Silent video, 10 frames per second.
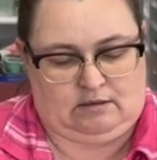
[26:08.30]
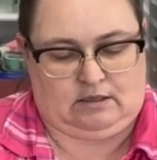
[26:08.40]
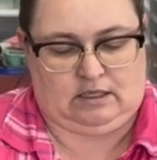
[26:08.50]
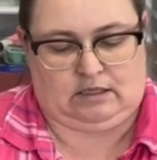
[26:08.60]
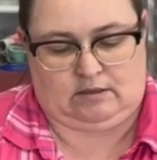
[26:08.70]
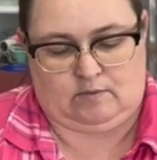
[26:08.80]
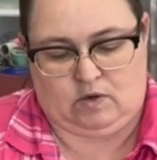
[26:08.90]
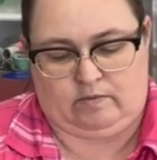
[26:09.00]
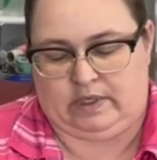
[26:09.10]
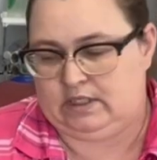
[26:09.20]
at the
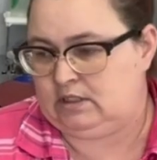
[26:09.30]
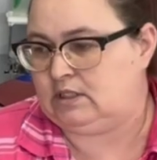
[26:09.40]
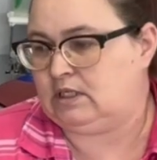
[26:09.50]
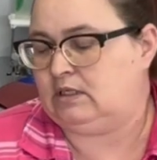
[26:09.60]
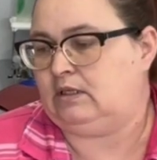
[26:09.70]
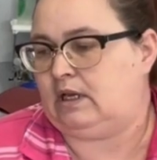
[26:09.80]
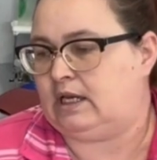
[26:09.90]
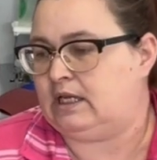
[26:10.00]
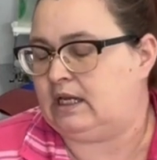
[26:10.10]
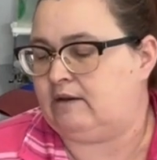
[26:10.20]
moment, I
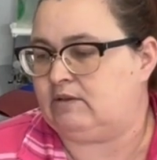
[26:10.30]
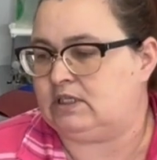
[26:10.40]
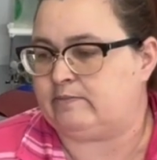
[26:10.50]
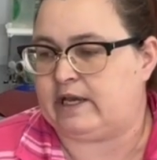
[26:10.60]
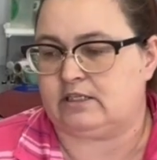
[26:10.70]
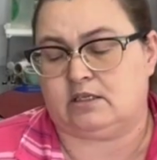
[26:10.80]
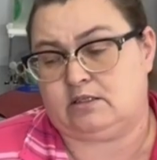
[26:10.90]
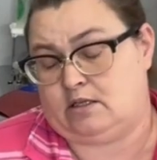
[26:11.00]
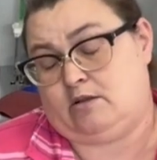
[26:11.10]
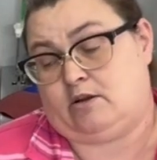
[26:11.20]
have these baskets.
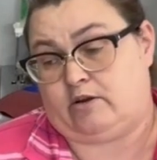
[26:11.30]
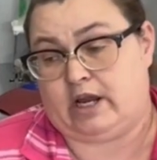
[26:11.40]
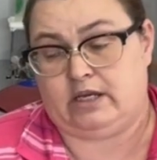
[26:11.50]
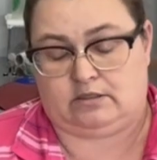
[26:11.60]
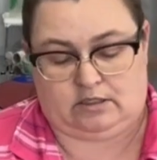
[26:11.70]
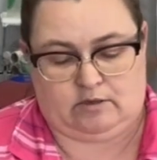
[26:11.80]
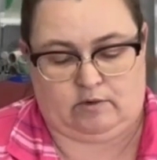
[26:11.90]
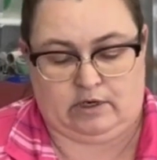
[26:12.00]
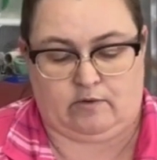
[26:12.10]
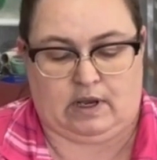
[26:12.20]
They look great. They
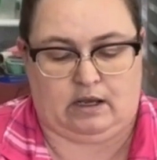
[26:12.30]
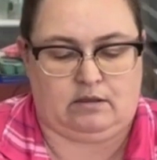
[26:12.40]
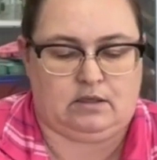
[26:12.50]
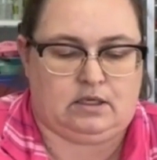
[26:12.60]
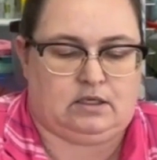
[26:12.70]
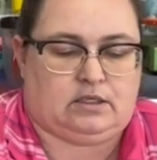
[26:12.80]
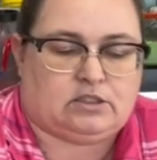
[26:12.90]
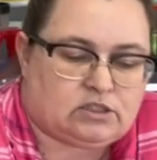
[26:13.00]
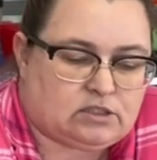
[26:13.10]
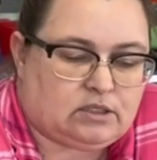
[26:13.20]
work well.
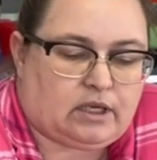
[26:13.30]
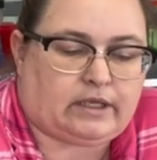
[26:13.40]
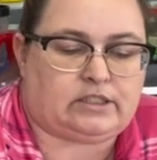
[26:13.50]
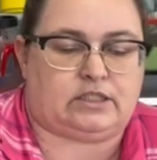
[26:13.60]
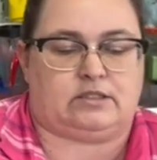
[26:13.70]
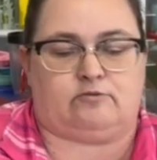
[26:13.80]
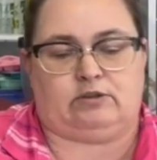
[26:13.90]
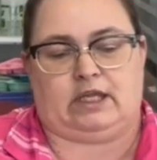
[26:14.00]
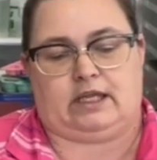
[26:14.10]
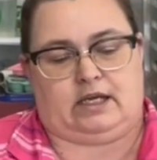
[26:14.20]
I just
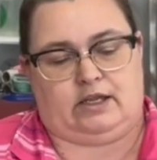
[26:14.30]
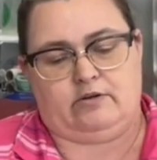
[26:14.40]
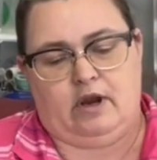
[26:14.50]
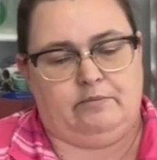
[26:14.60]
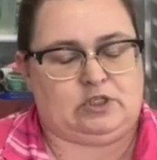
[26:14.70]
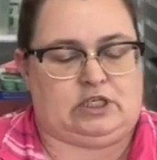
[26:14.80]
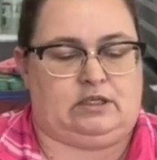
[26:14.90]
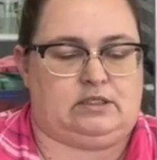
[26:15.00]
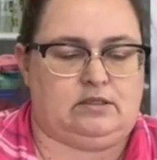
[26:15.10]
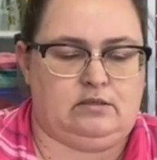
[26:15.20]
would like another option
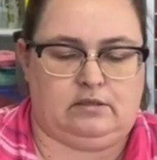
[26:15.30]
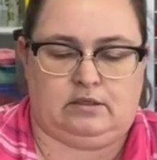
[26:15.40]
is all.